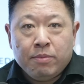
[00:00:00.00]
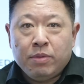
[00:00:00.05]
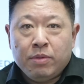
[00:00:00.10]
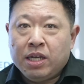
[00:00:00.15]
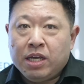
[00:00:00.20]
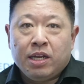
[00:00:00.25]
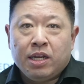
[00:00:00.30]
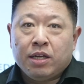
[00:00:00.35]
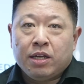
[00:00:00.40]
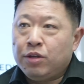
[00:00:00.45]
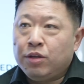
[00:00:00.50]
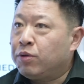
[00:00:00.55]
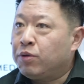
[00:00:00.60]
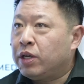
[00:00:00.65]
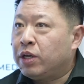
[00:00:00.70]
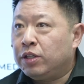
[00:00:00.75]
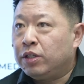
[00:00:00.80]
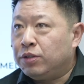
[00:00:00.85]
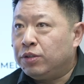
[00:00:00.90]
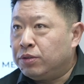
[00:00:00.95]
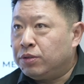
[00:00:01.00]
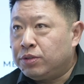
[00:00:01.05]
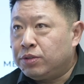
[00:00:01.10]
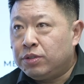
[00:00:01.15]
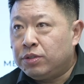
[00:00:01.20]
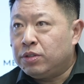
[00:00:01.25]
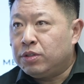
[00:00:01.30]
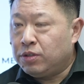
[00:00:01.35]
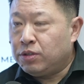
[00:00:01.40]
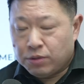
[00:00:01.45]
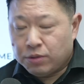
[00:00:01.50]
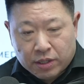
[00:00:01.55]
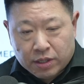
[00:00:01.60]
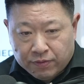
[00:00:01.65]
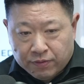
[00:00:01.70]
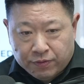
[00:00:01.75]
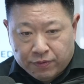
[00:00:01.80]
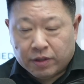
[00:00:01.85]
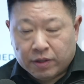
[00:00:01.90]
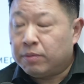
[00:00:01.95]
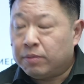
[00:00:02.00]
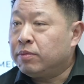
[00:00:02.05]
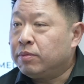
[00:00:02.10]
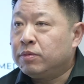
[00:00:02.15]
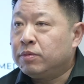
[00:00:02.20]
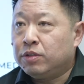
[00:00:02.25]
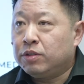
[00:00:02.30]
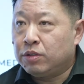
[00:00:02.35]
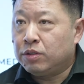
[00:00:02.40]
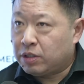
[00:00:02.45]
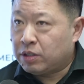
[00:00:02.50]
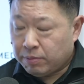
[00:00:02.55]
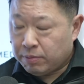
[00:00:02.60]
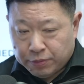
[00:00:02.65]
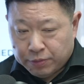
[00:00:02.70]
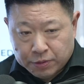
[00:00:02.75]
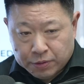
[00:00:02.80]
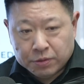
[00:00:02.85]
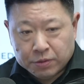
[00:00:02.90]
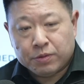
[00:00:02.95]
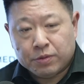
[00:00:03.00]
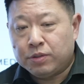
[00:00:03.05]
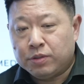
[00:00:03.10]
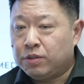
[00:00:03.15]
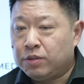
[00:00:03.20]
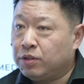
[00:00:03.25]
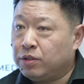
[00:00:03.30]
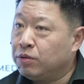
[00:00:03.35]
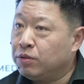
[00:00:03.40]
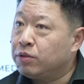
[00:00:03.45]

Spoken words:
Any media you can use, you can film, you can produce, you